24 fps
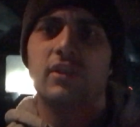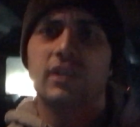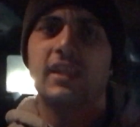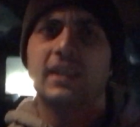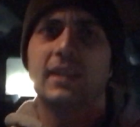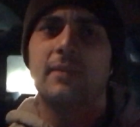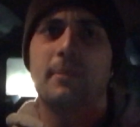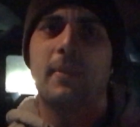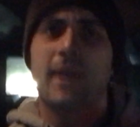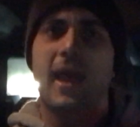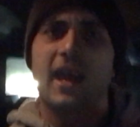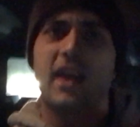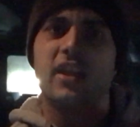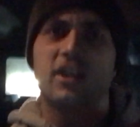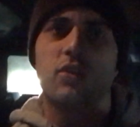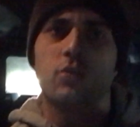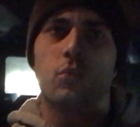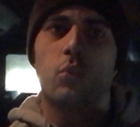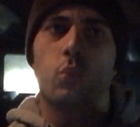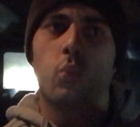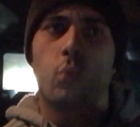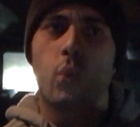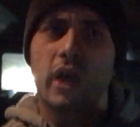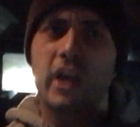really matter
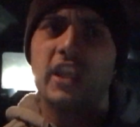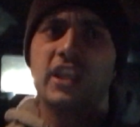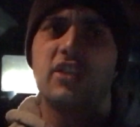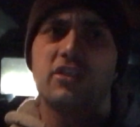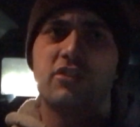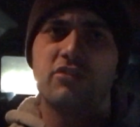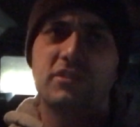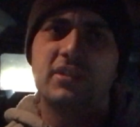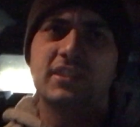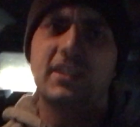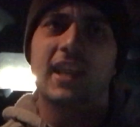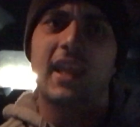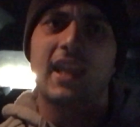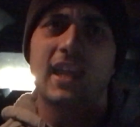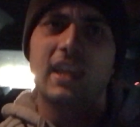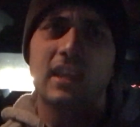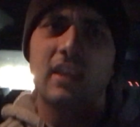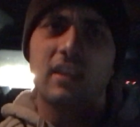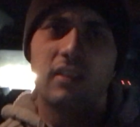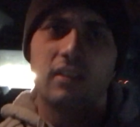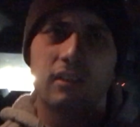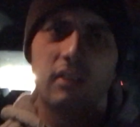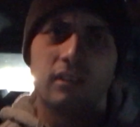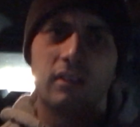what you
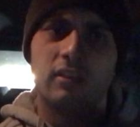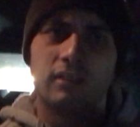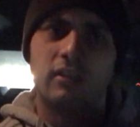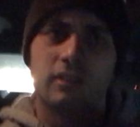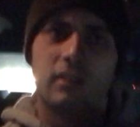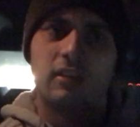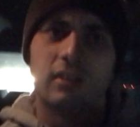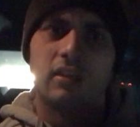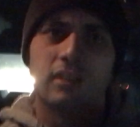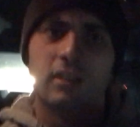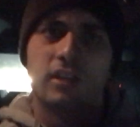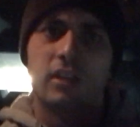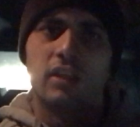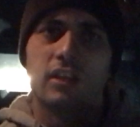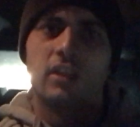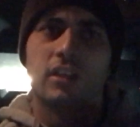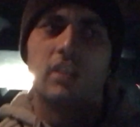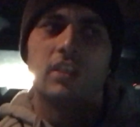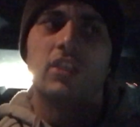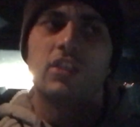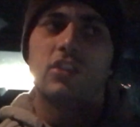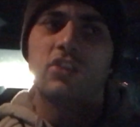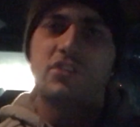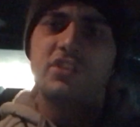say.
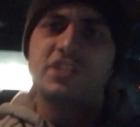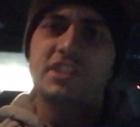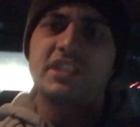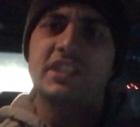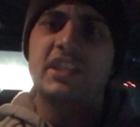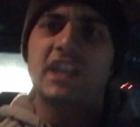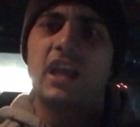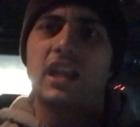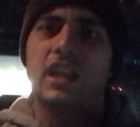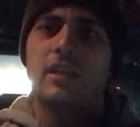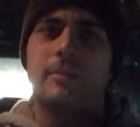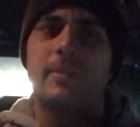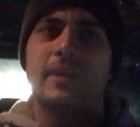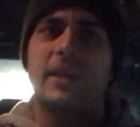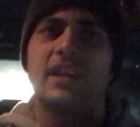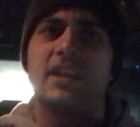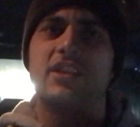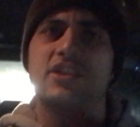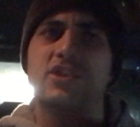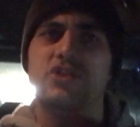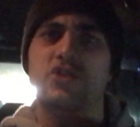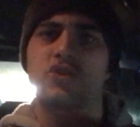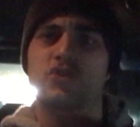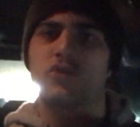You just got to be
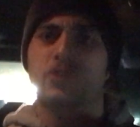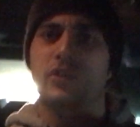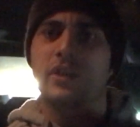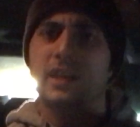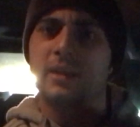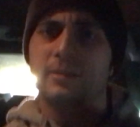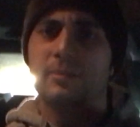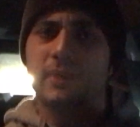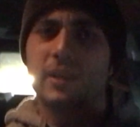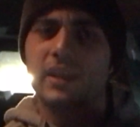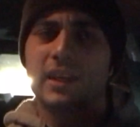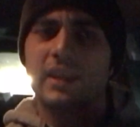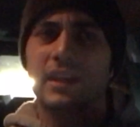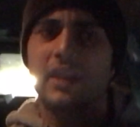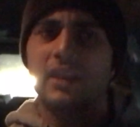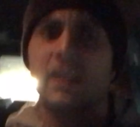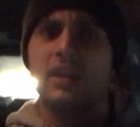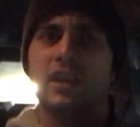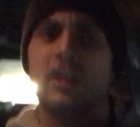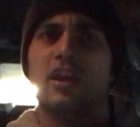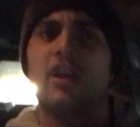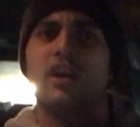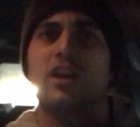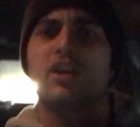extremely
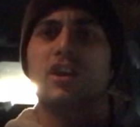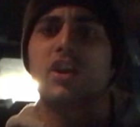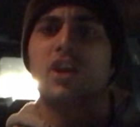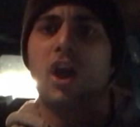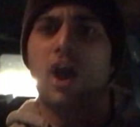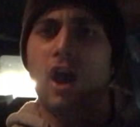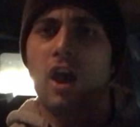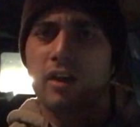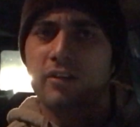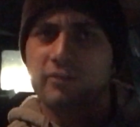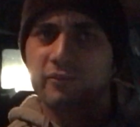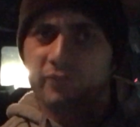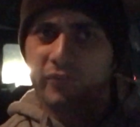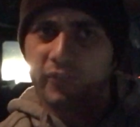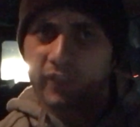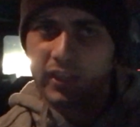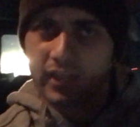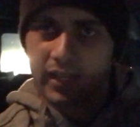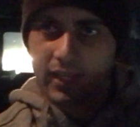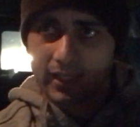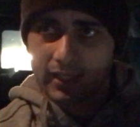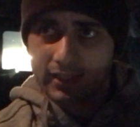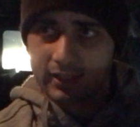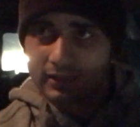
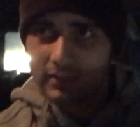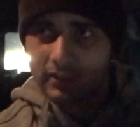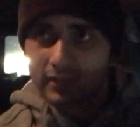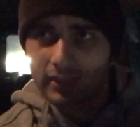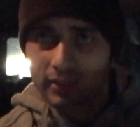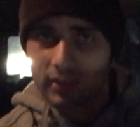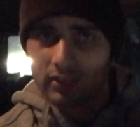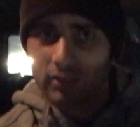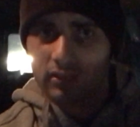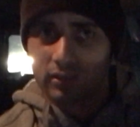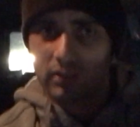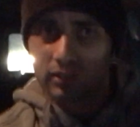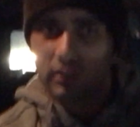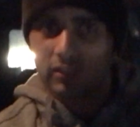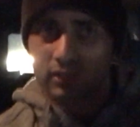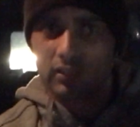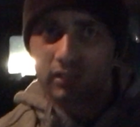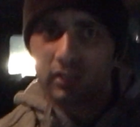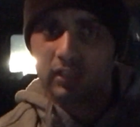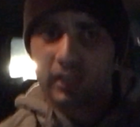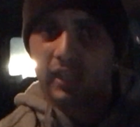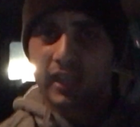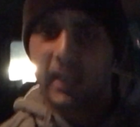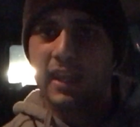confident
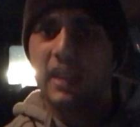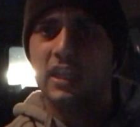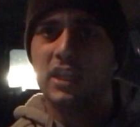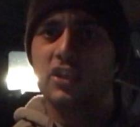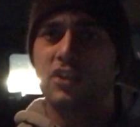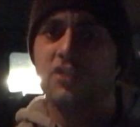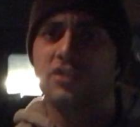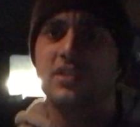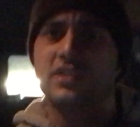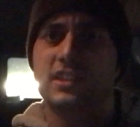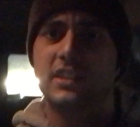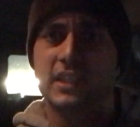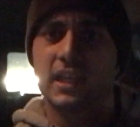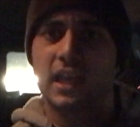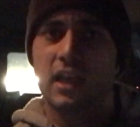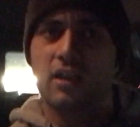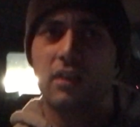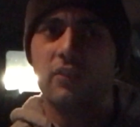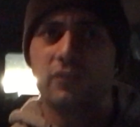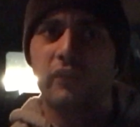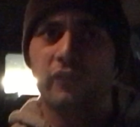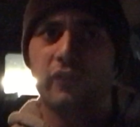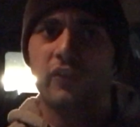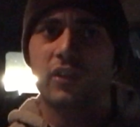in
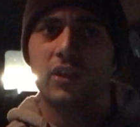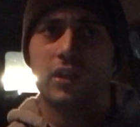yourself,